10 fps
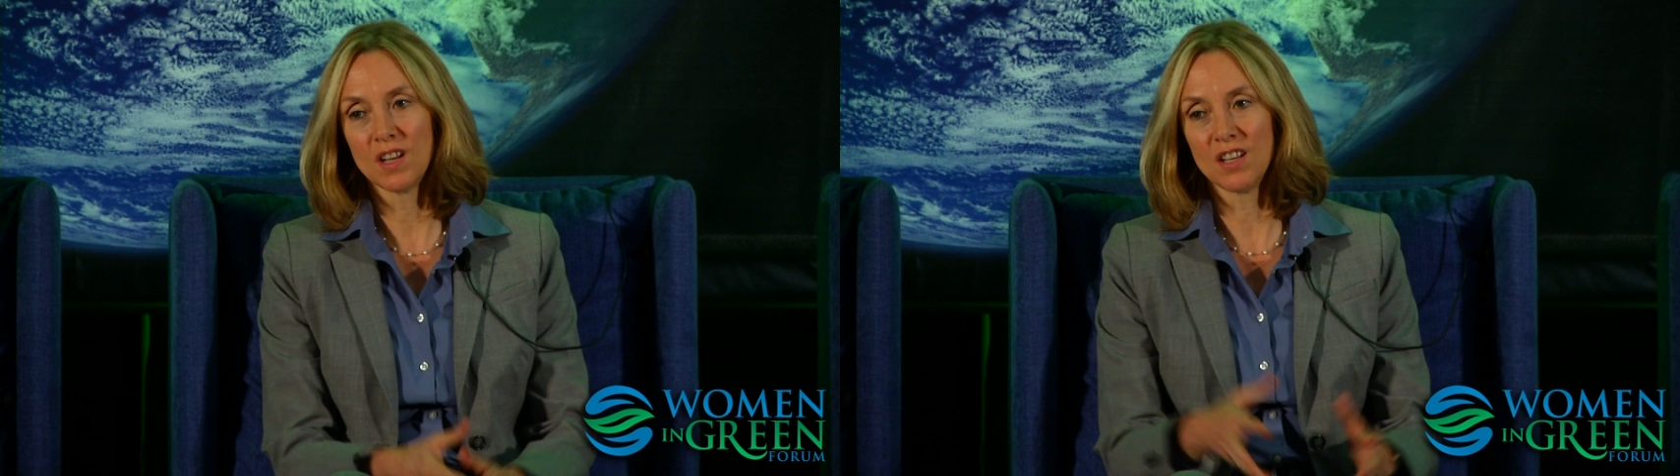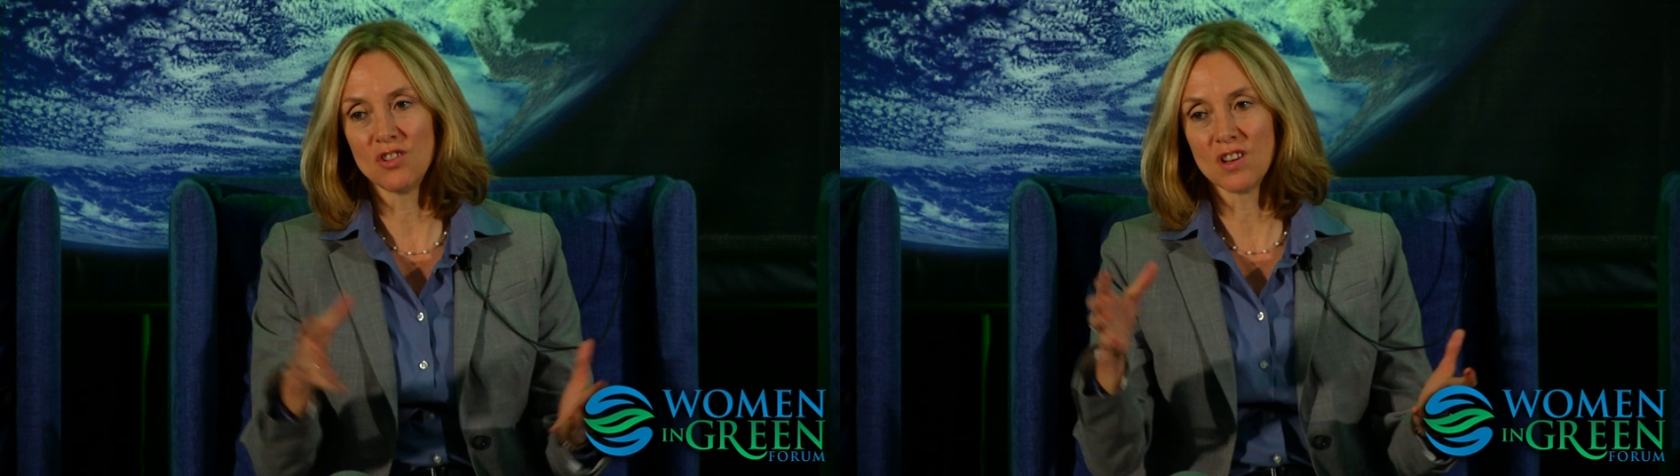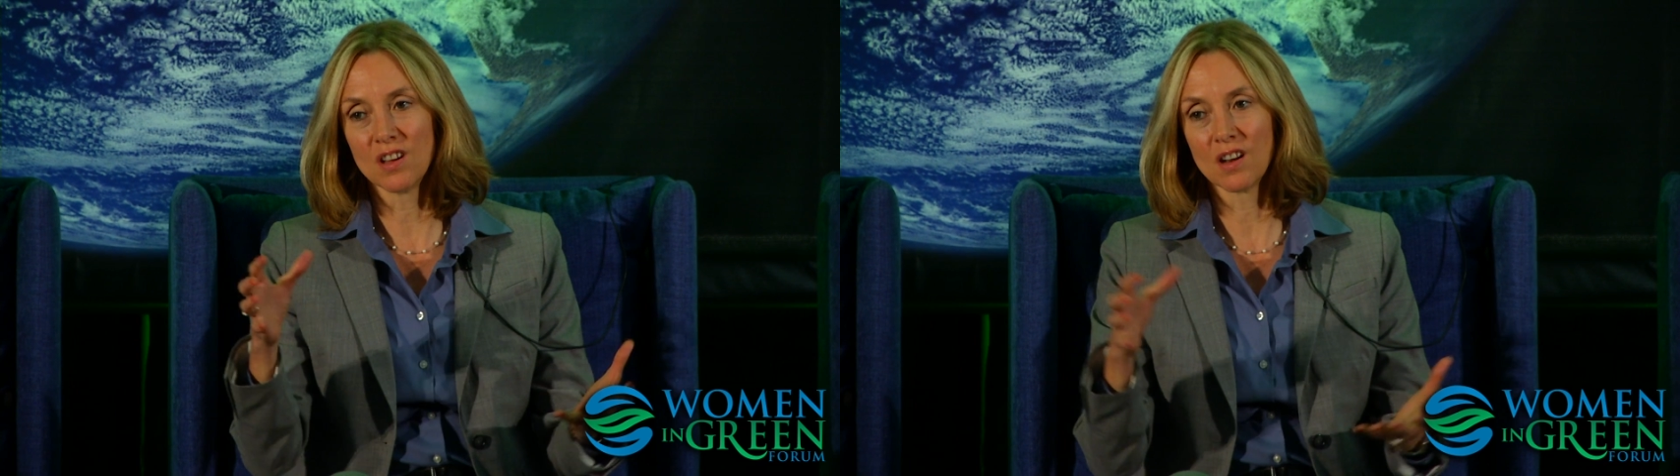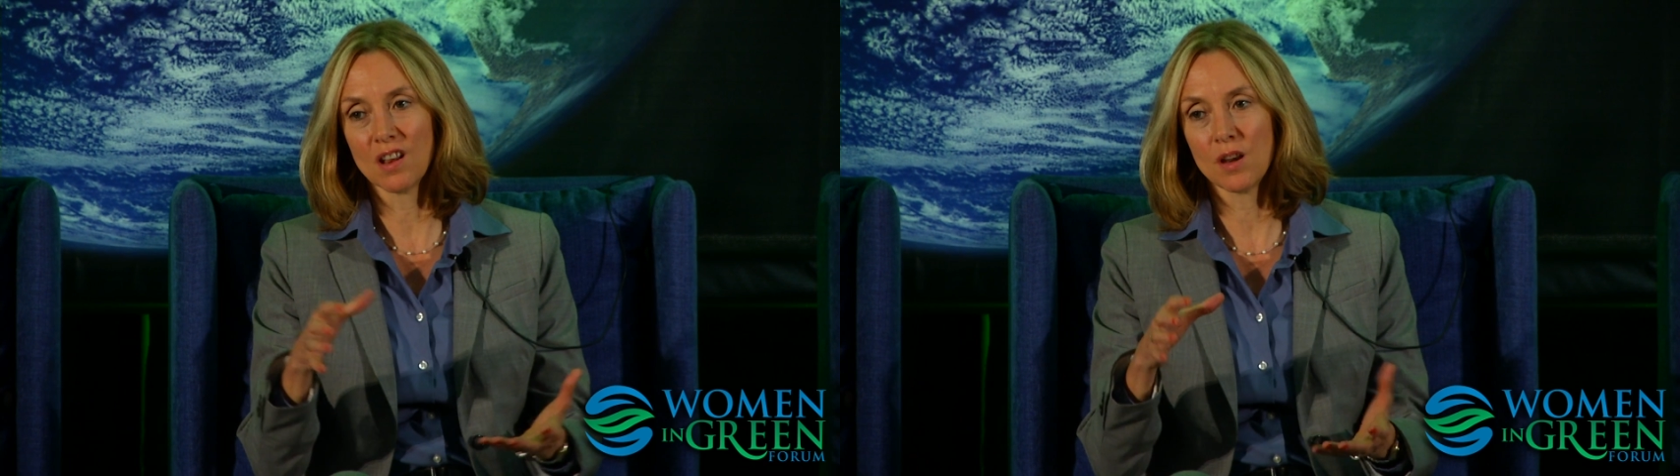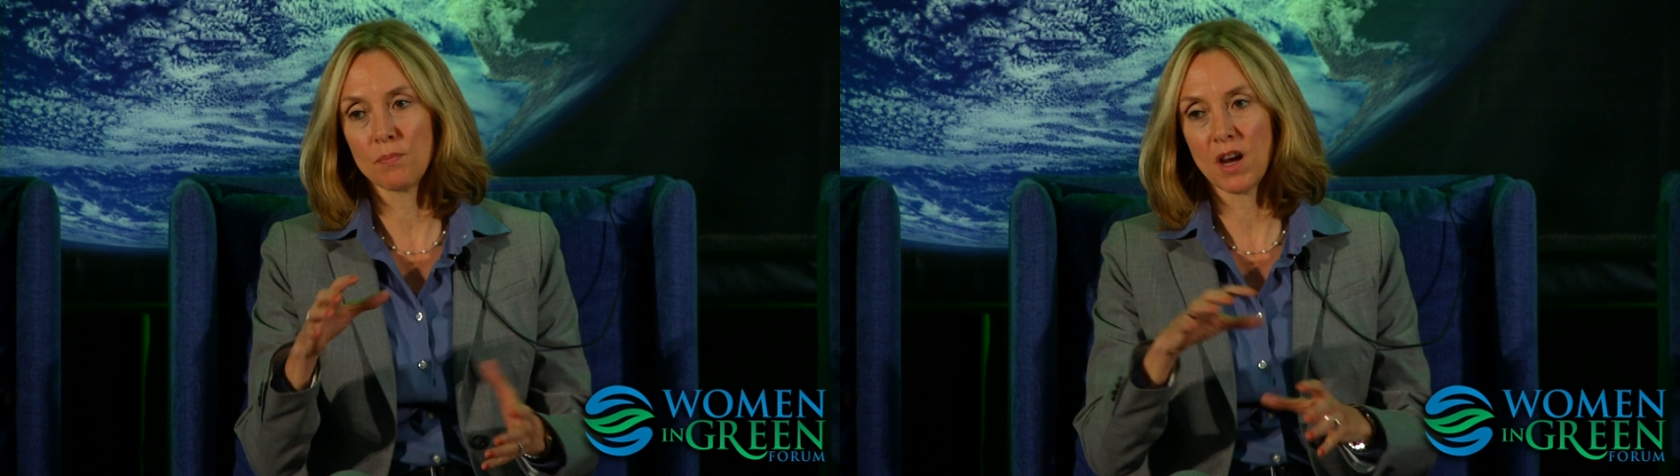and you can get a
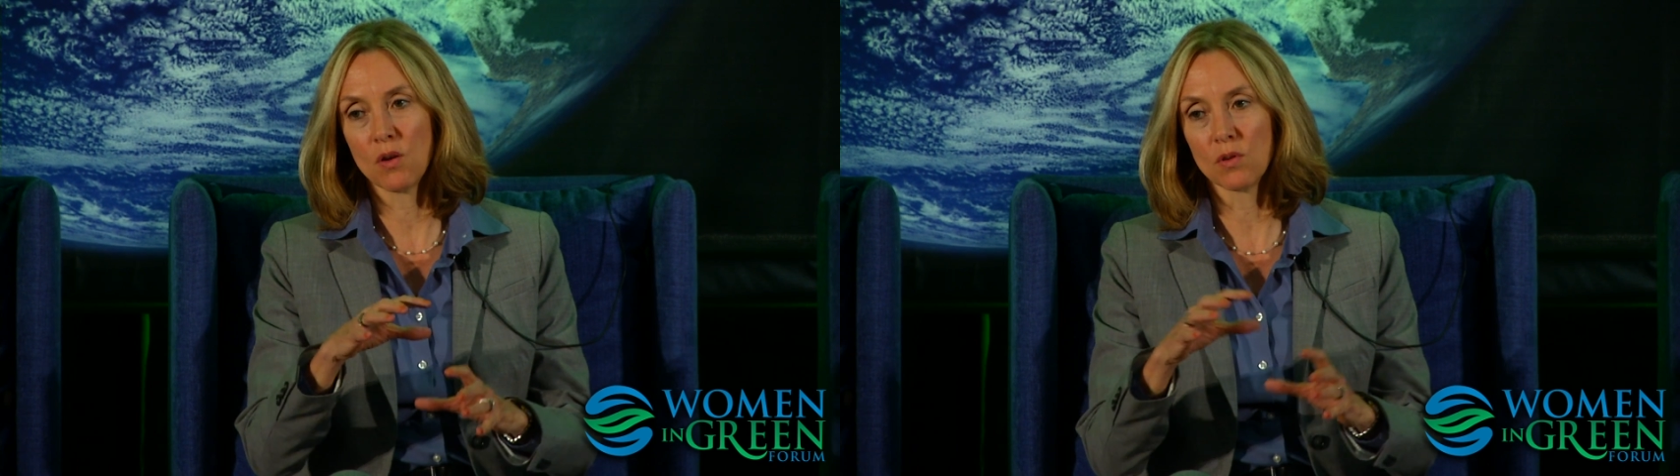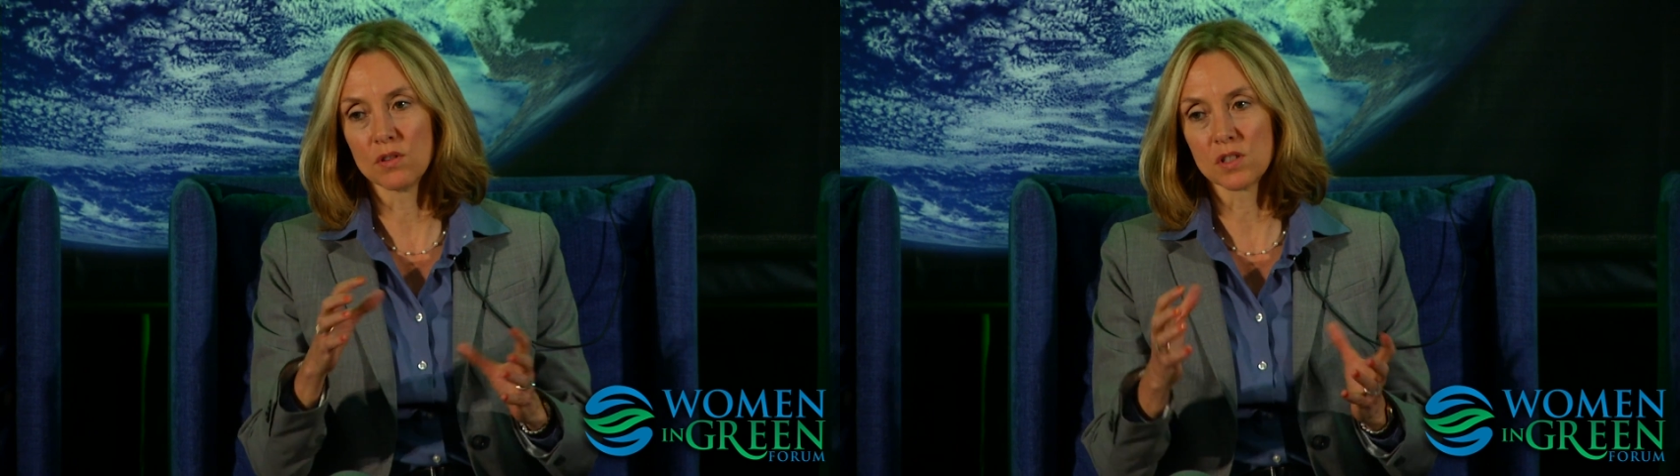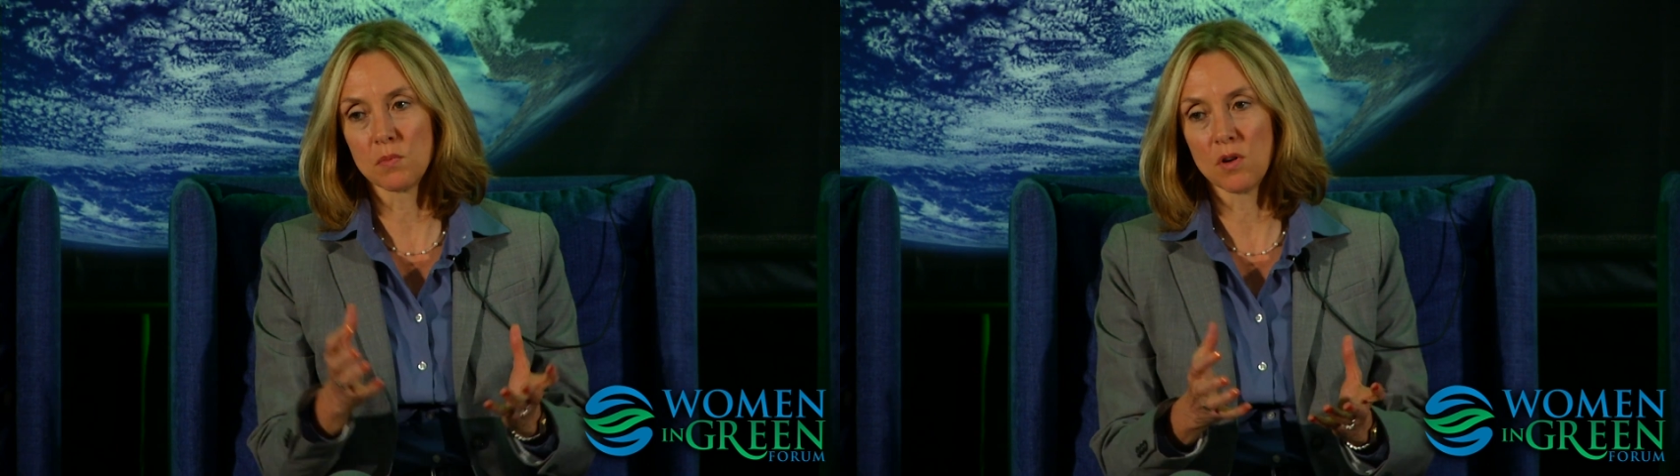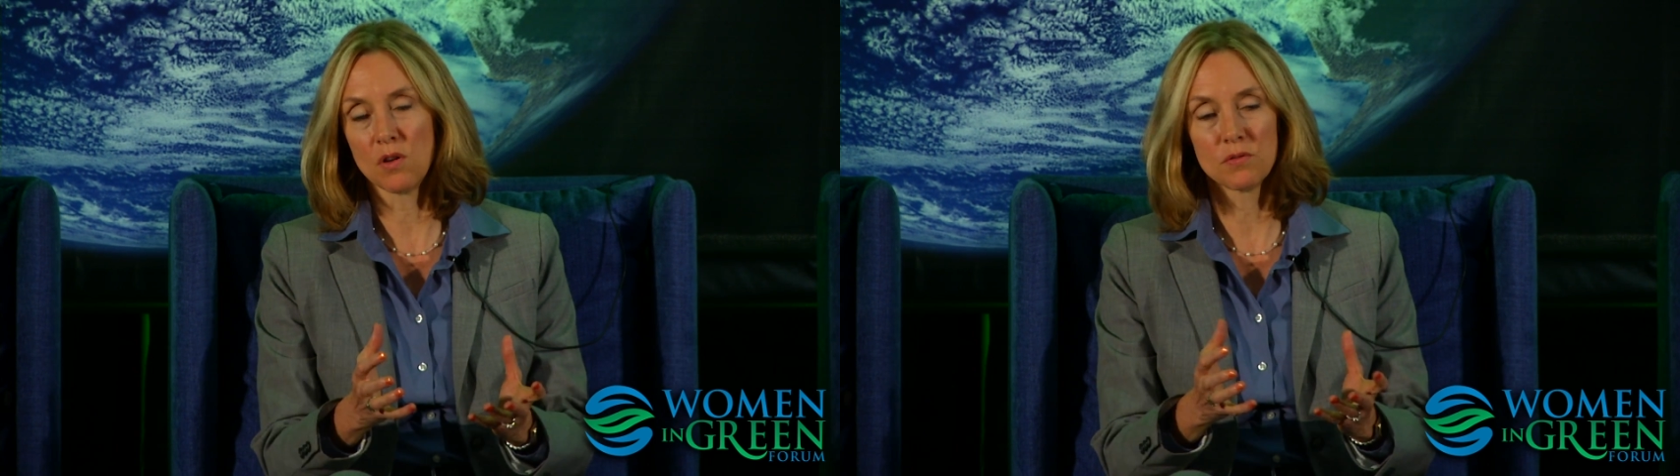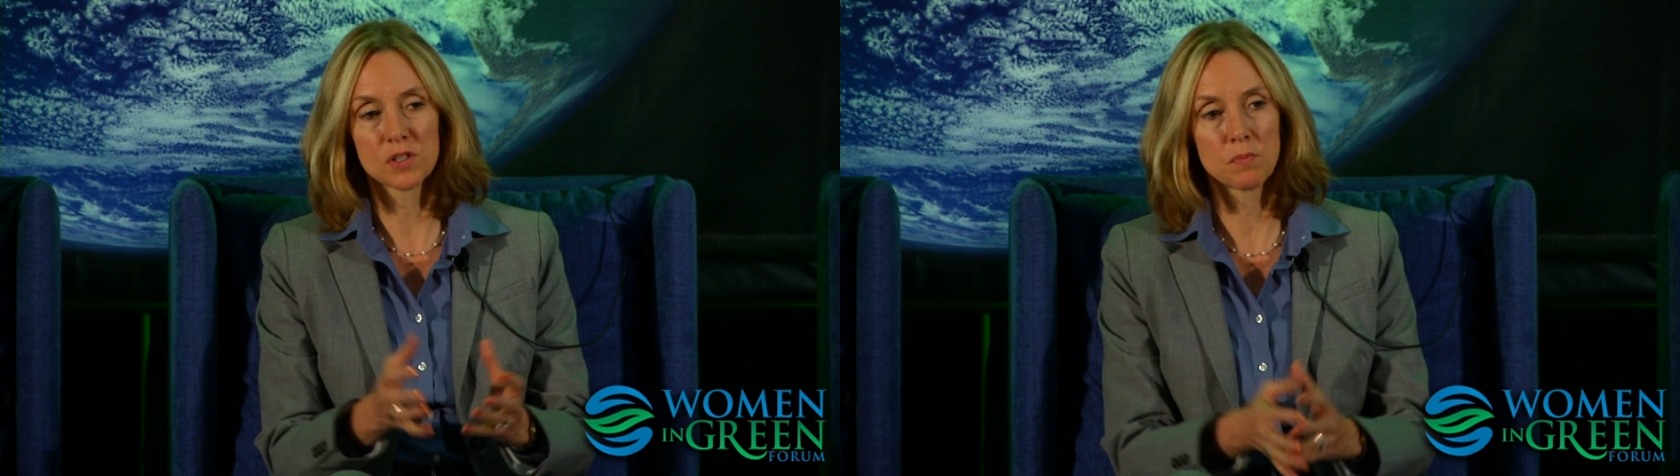lot of power in a
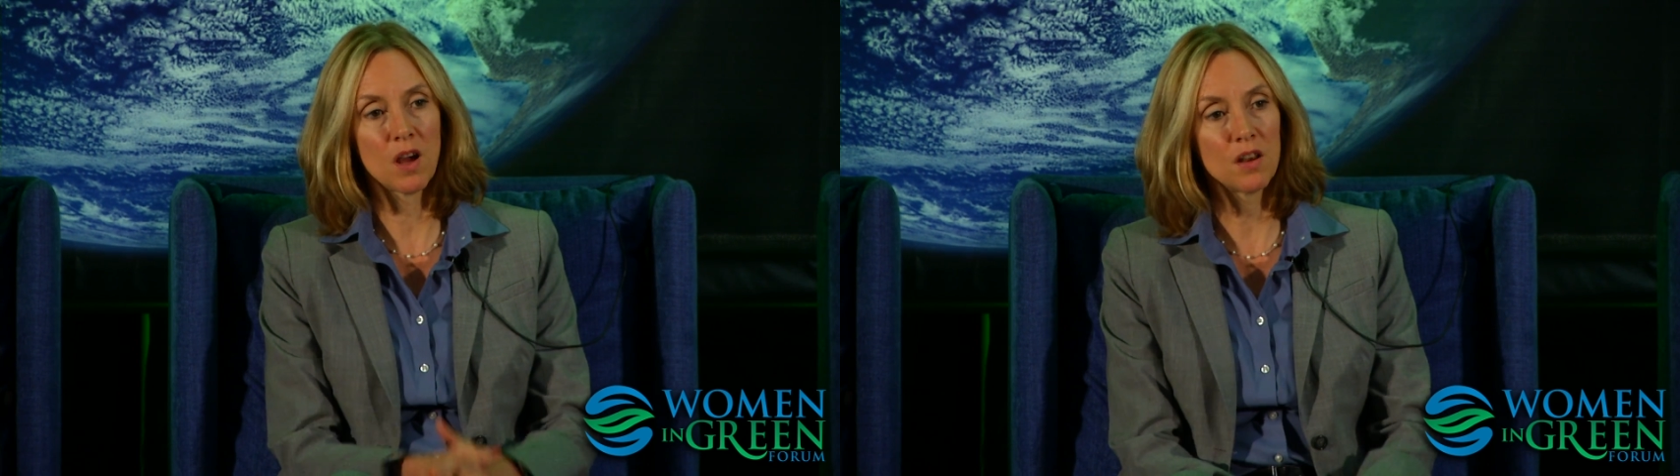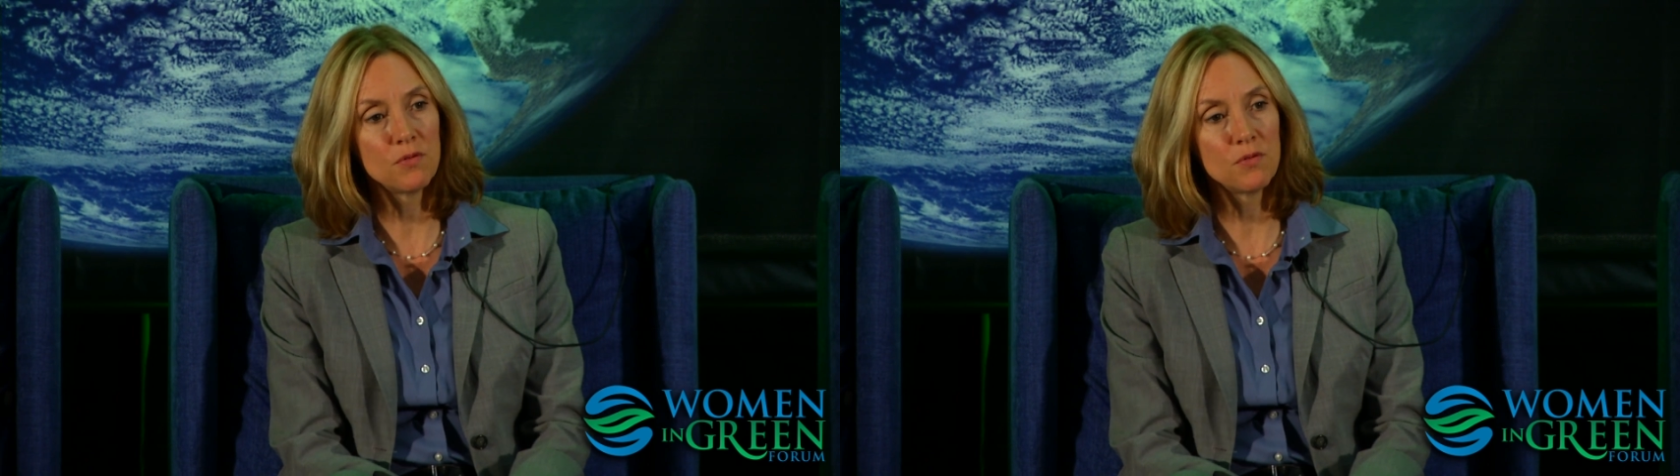small spot.